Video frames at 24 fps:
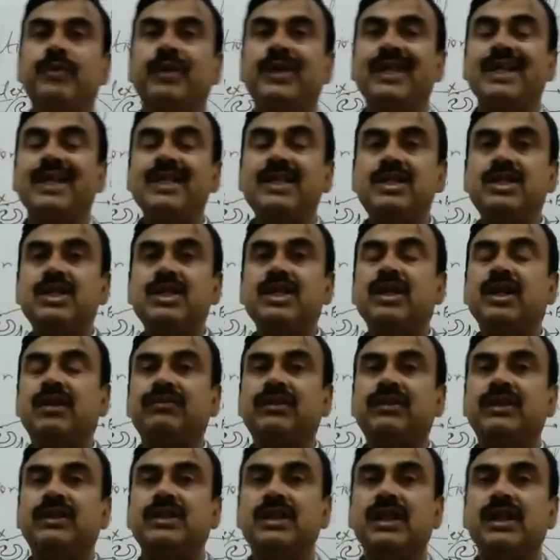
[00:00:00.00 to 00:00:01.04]
engine of
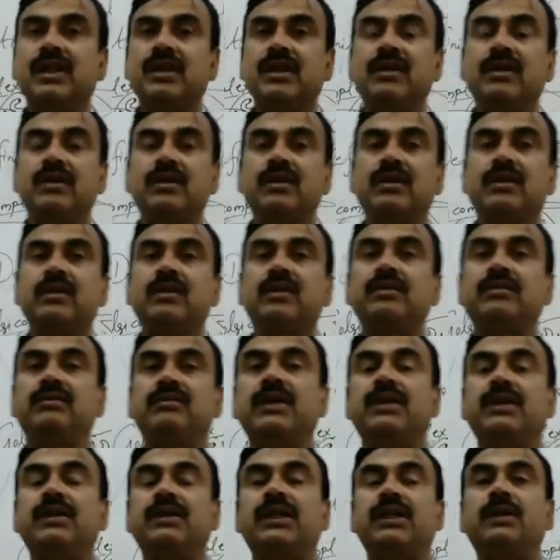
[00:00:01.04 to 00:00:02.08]
the cell.
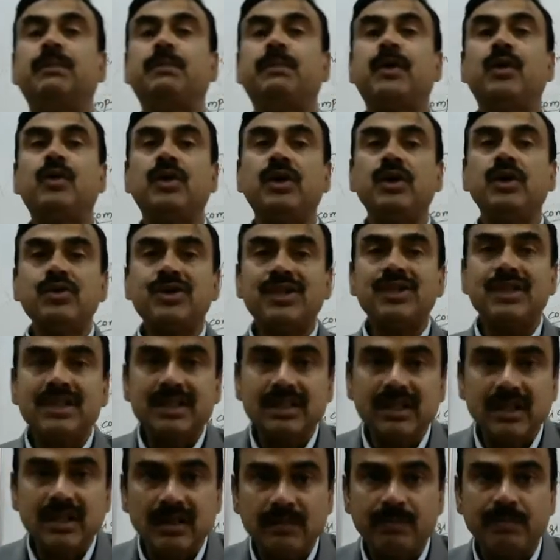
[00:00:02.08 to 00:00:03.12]
They produces
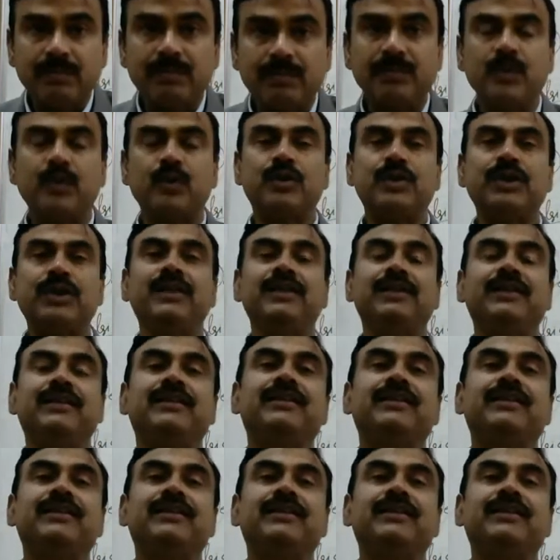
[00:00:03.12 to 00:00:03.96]
the protein.